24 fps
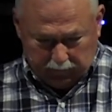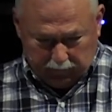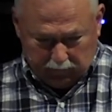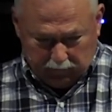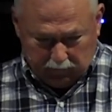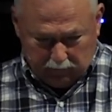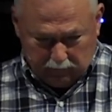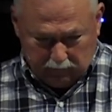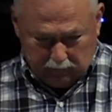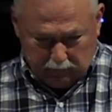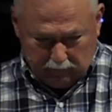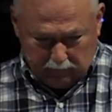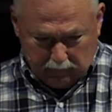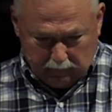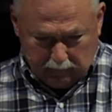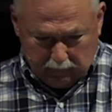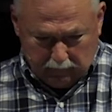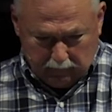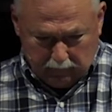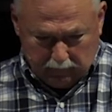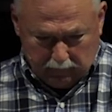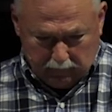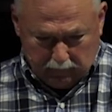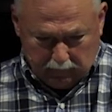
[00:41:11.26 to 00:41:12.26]

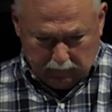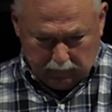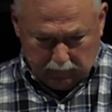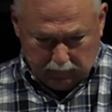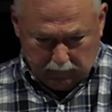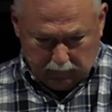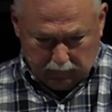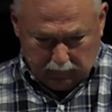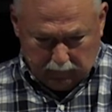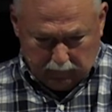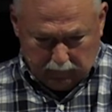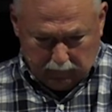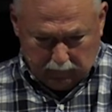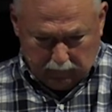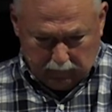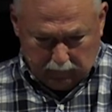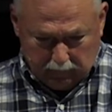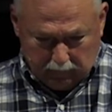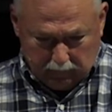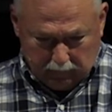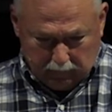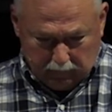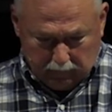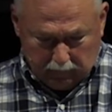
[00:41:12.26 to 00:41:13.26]

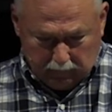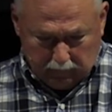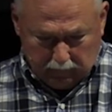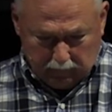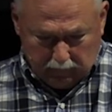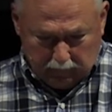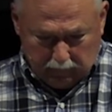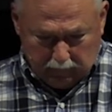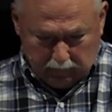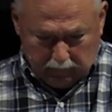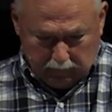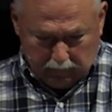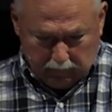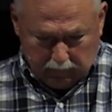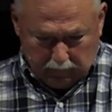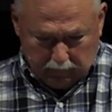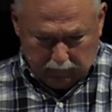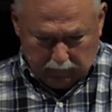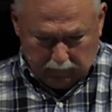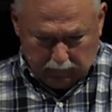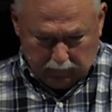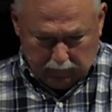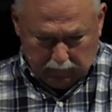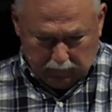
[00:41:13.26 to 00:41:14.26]

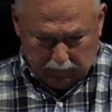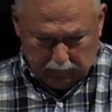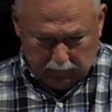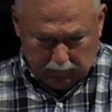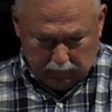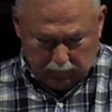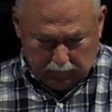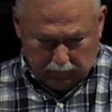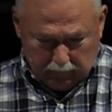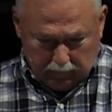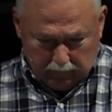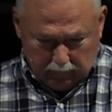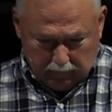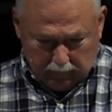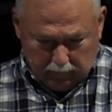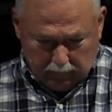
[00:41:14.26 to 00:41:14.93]
(silence)